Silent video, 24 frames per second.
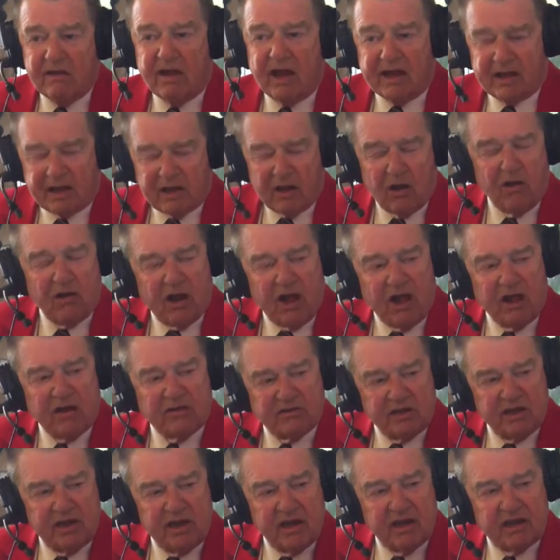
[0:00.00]
I'd call
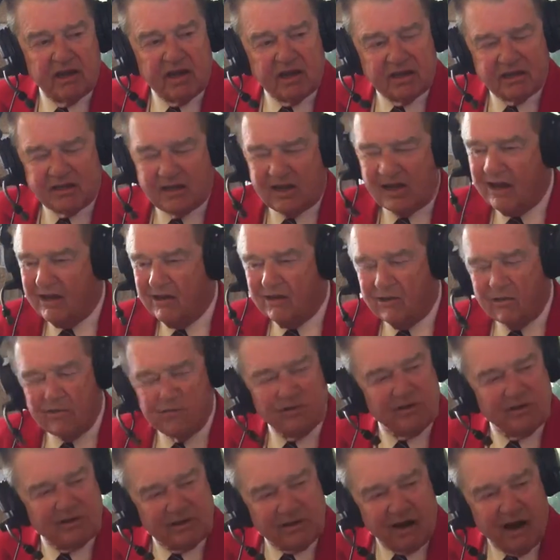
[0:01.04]
Ozzie and I said, I know
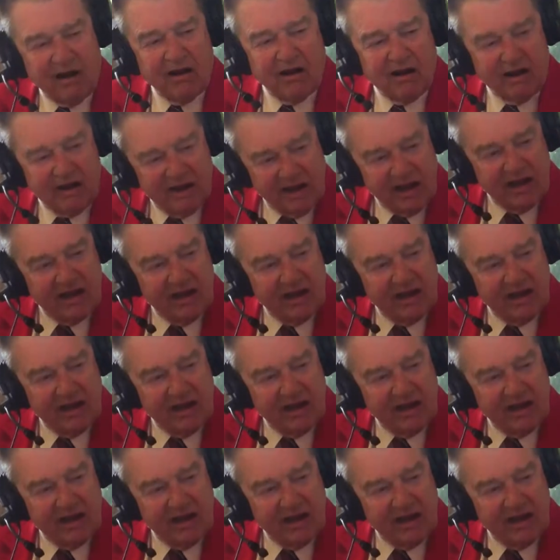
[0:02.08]
they're tired of